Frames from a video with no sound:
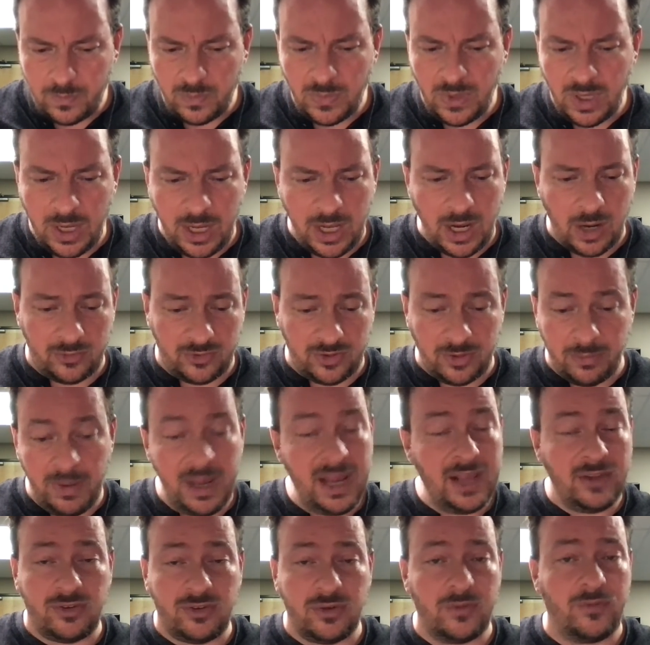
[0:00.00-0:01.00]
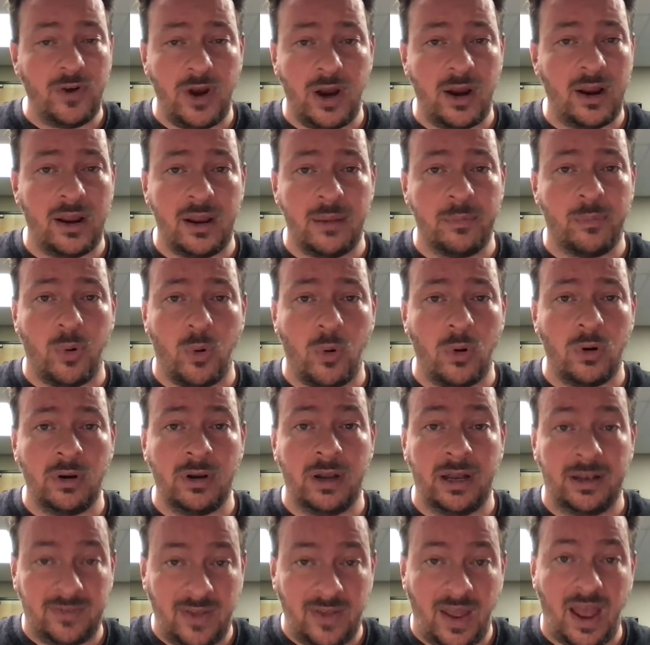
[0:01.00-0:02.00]
to me, it's a very
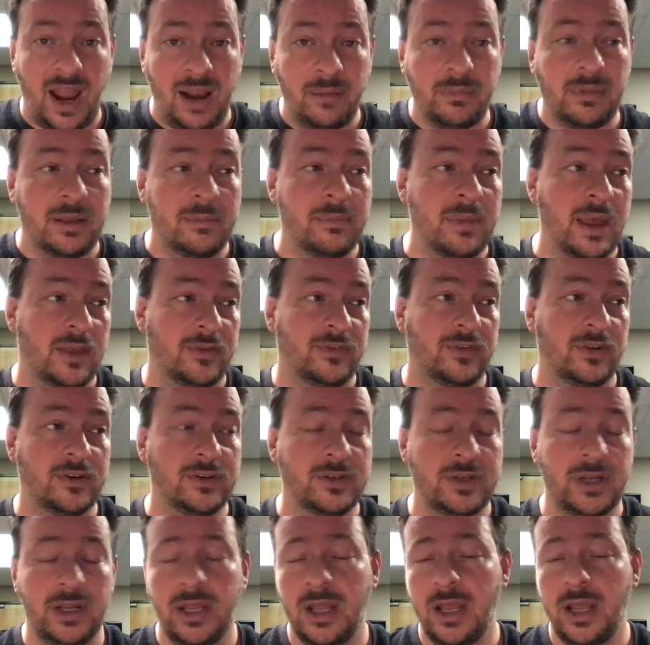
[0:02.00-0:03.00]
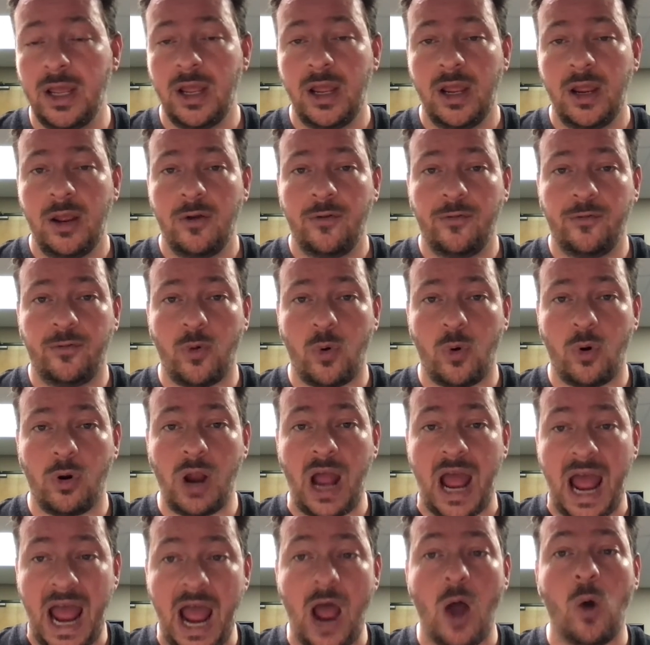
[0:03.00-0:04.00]
important and timely message for
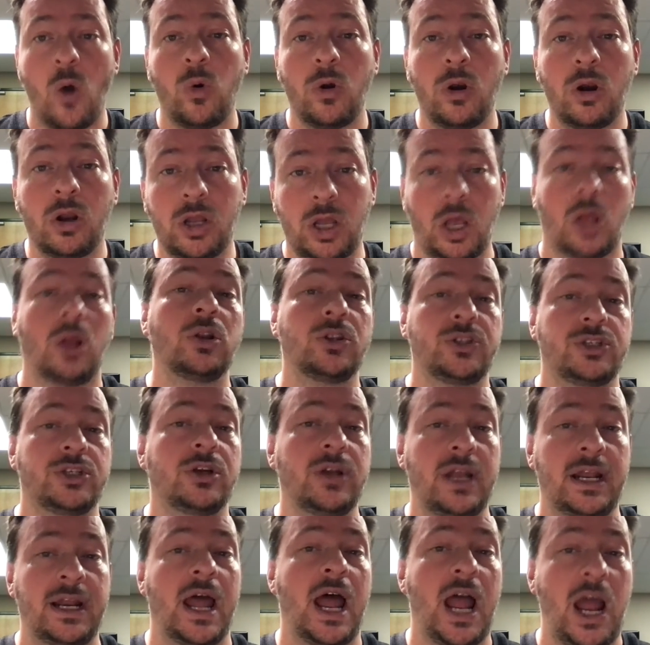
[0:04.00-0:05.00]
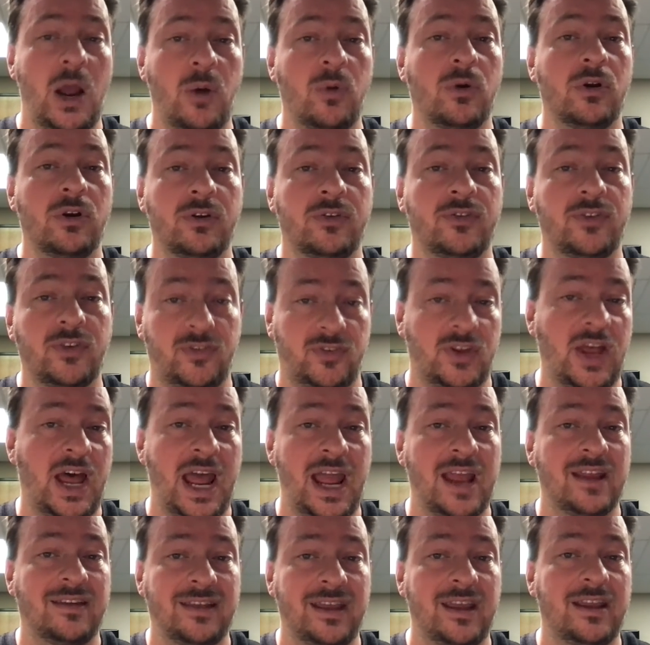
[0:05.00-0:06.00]
our culture and our
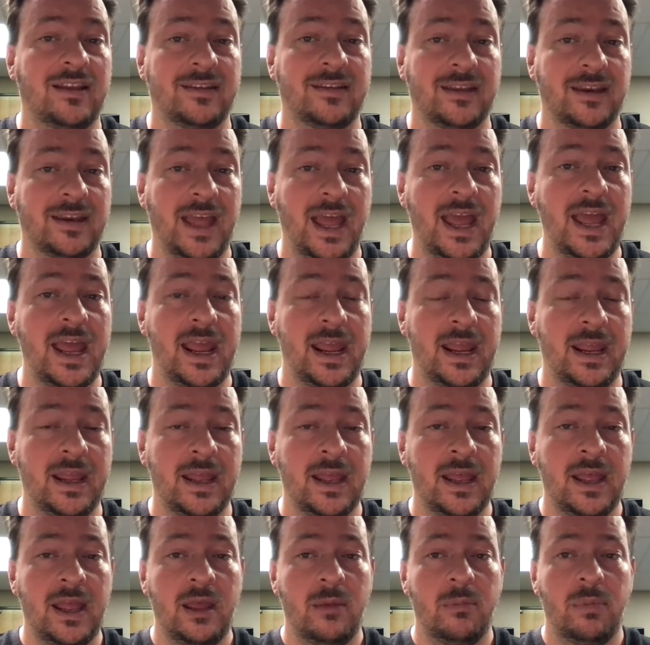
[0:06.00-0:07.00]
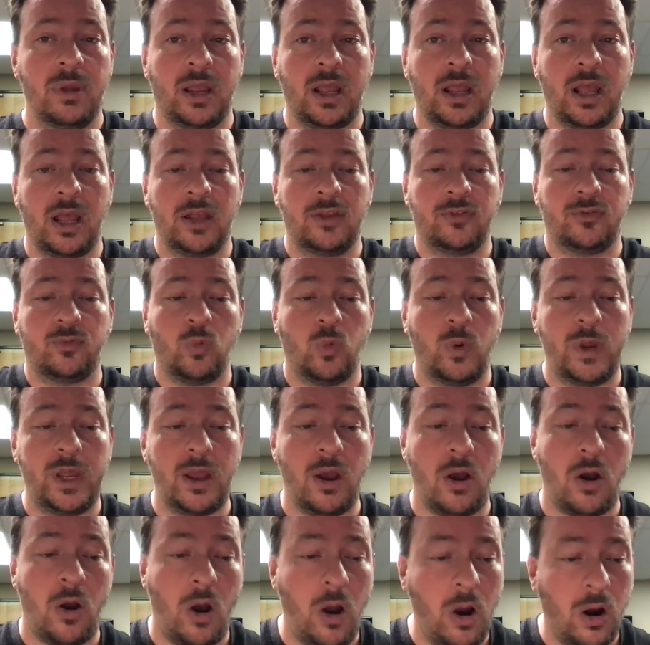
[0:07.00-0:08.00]
society today, because we
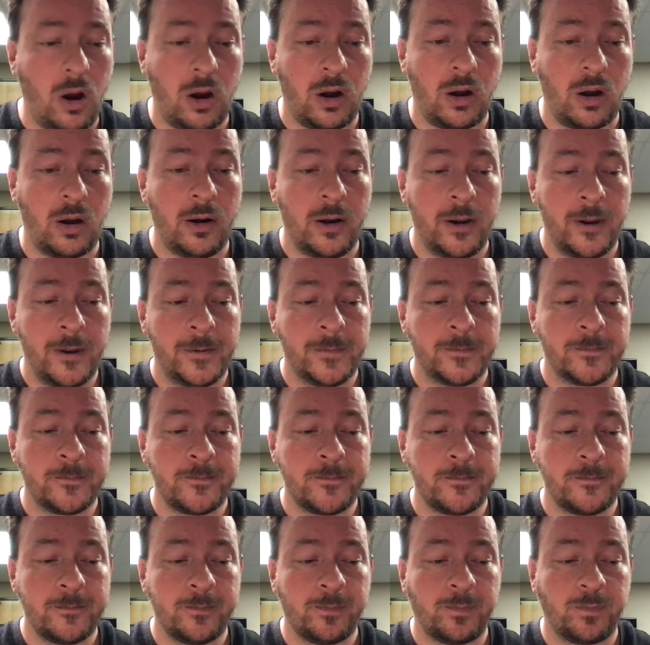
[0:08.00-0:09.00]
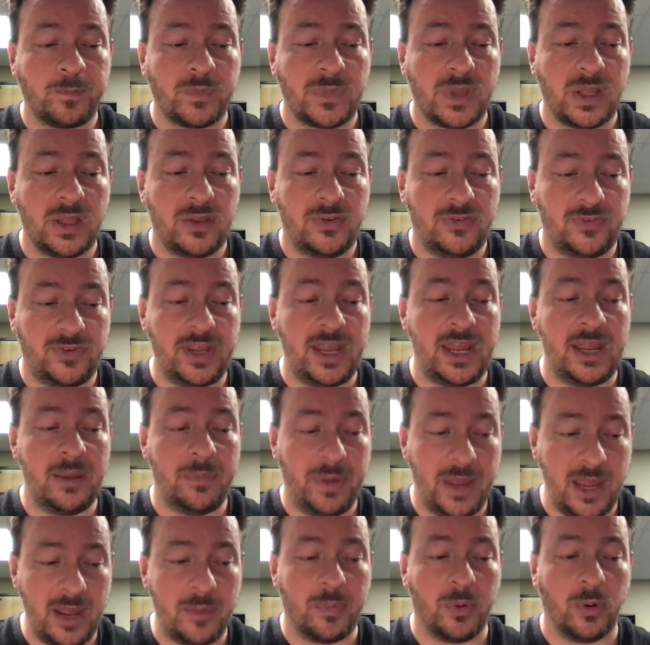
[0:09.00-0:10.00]
are seeing
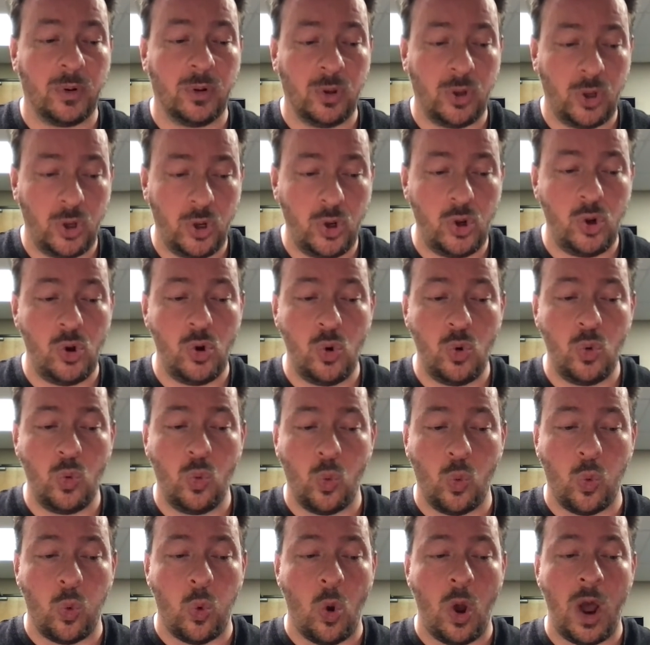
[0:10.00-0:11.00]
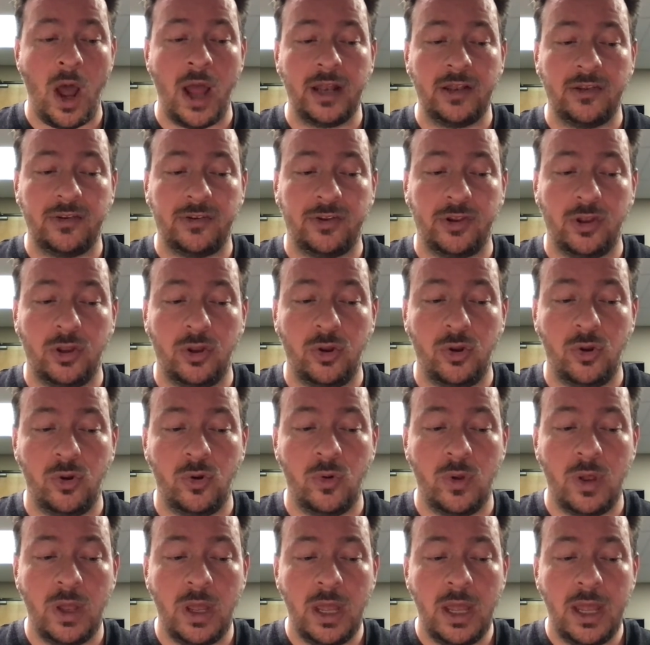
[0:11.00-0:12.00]
people who want
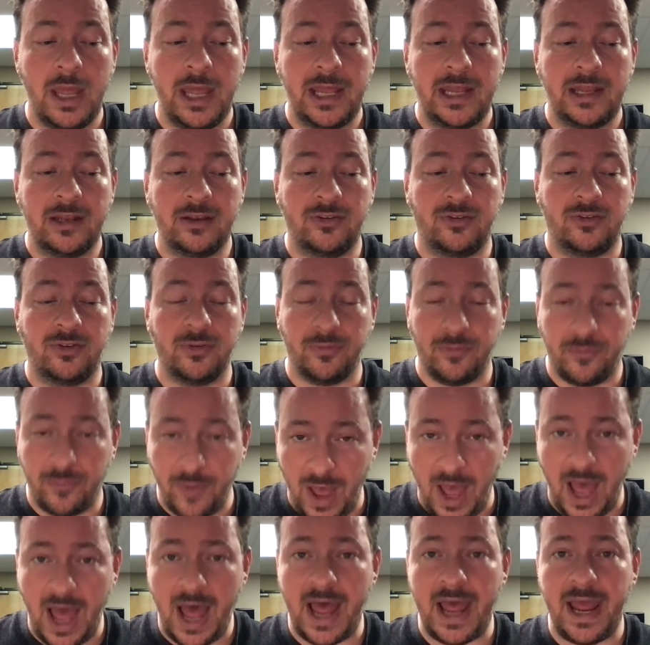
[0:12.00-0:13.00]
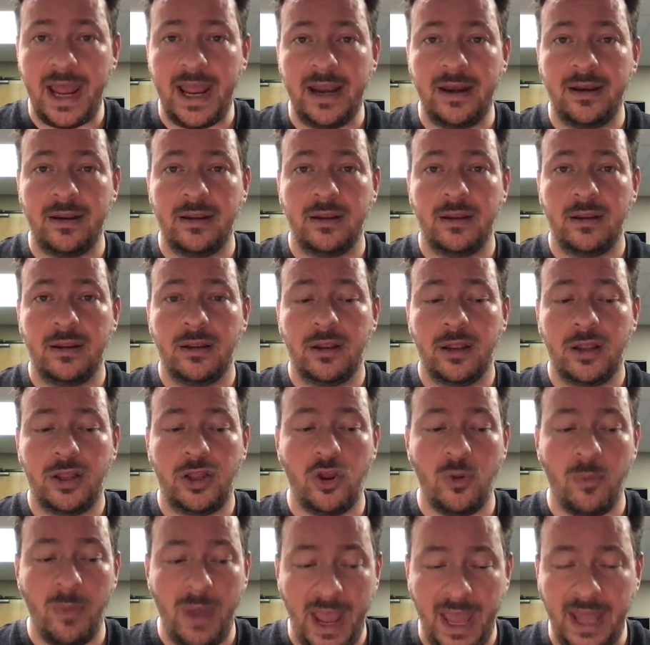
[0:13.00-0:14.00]
to divide
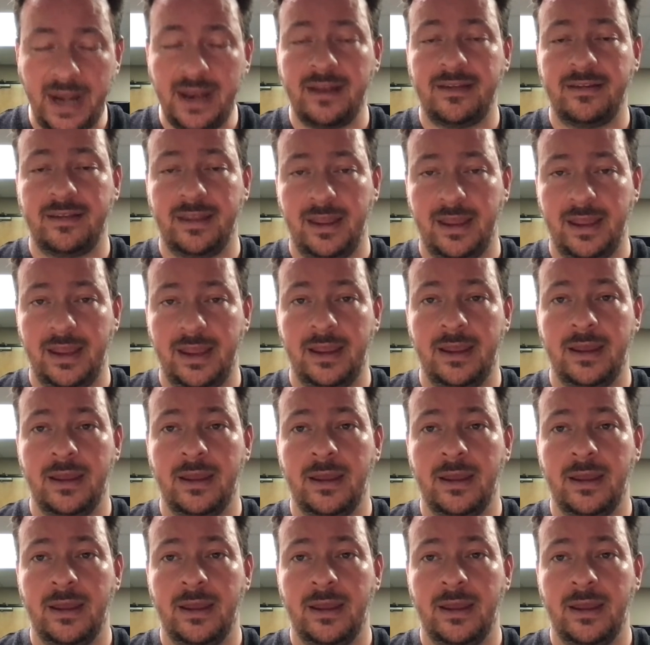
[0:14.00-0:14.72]
humanity